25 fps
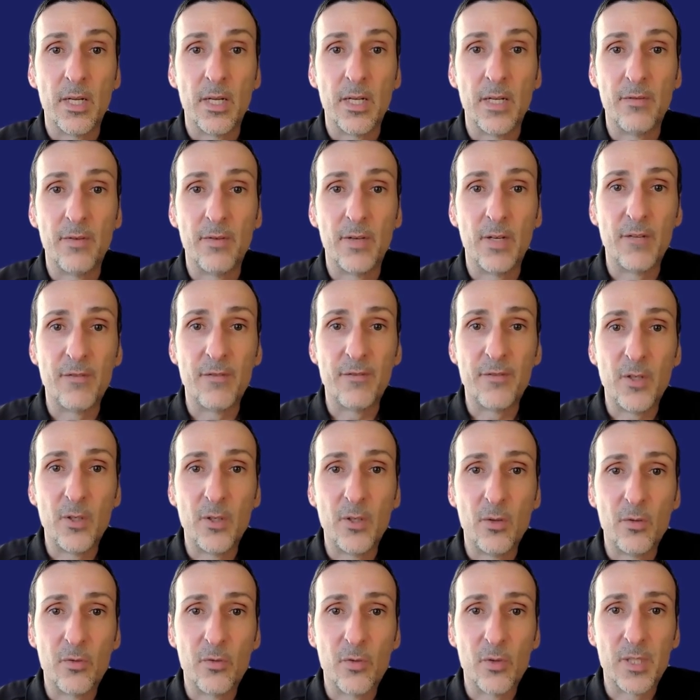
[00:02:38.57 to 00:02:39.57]
Even if
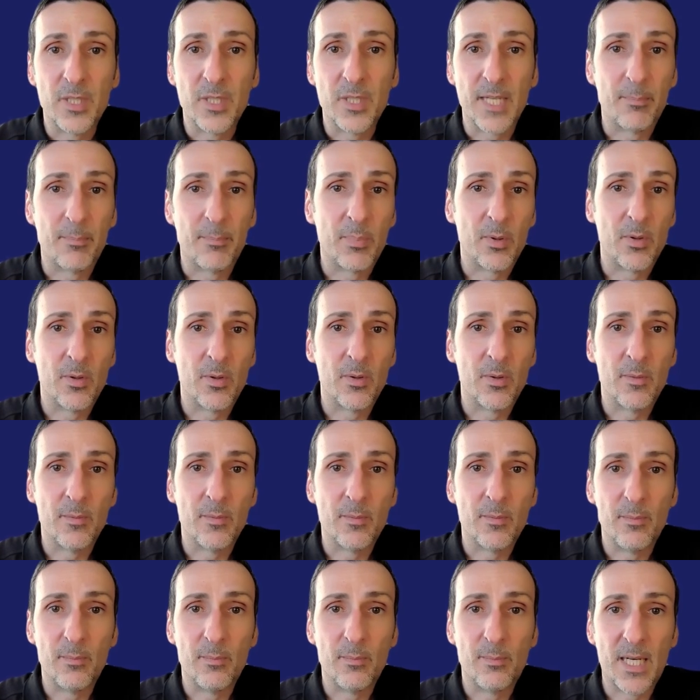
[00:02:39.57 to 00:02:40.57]
you, for example,
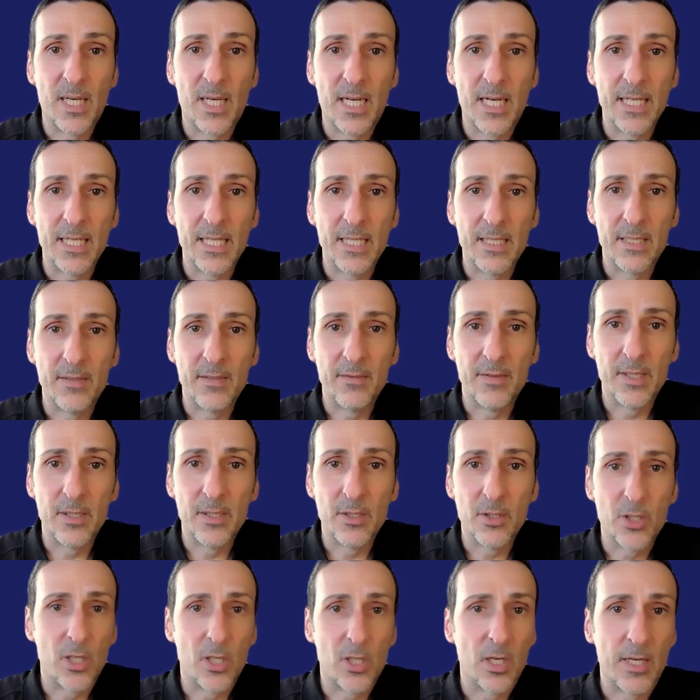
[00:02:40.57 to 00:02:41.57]
buy a
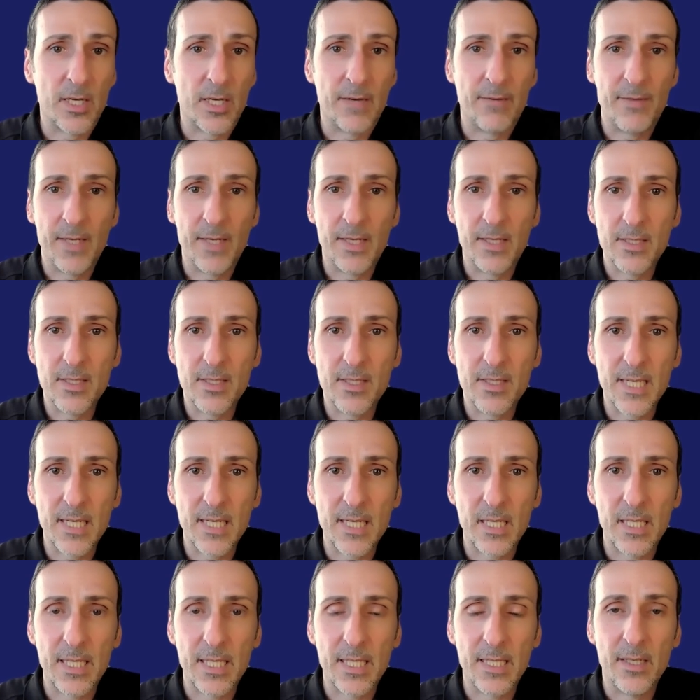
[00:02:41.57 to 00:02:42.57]
dividend stock and then
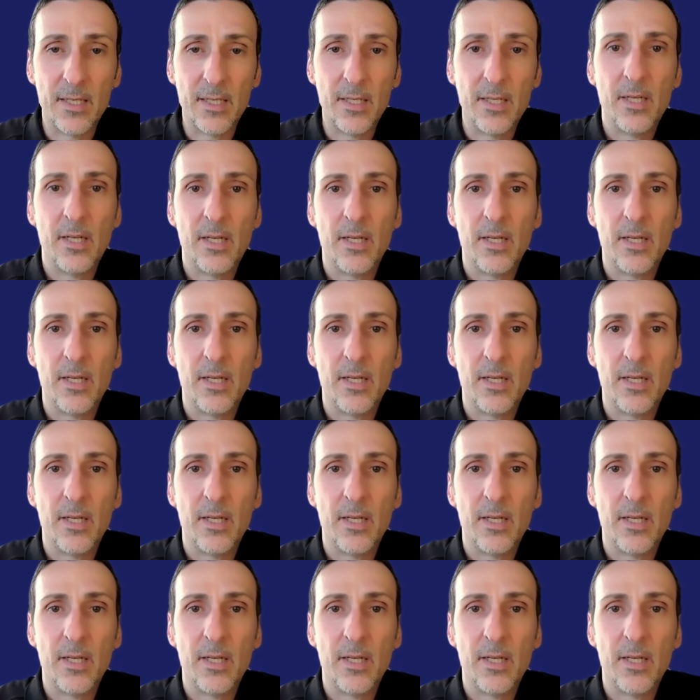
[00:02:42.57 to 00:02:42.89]
sell it,